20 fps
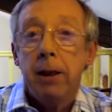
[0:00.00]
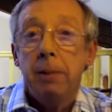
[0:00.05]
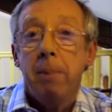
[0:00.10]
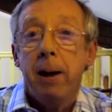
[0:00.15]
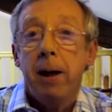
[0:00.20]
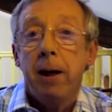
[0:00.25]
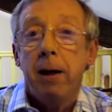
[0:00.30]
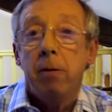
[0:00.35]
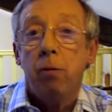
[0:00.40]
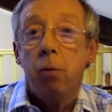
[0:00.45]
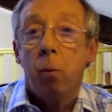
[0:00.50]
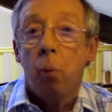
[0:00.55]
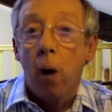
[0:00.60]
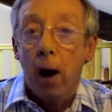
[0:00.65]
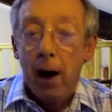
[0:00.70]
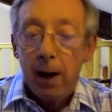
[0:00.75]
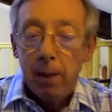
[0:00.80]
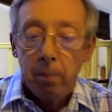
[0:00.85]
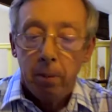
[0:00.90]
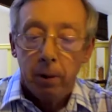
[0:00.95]
made of
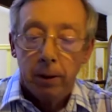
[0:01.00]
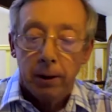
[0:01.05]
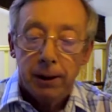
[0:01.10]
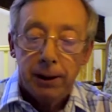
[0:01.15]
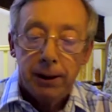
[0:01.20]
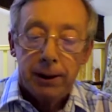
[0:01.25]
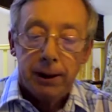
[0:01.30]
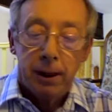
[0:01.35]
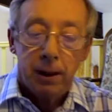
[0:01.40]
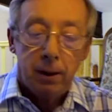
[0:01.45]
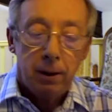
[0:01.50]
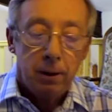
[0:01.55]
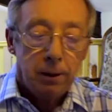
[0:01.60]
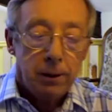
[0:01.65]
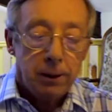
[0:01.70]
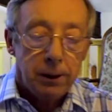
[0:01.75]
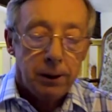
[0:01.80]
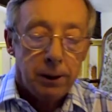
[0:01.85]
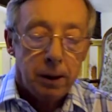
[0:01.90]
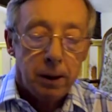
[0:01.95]
white blood
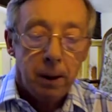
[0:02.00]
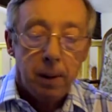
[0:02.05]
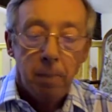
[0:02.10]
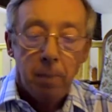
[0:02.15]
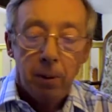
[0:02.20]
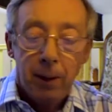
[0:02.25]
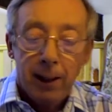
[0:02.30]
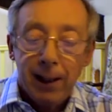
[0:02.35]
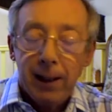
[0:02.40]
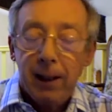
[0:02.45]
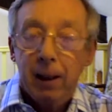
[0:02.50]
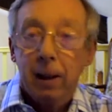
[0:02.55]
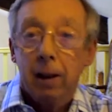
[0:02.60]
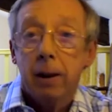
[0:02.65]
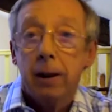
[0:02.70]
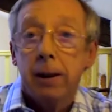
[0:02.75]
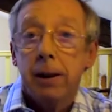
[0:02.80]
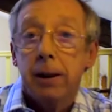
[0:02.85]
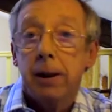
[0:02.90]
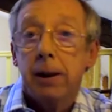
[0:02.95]
cells,
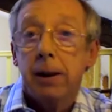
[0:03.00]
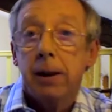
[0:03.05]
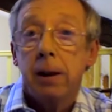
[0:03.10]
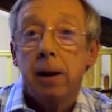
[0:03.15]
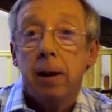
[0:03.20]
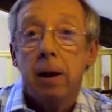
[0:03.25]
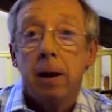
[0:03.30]
platelets,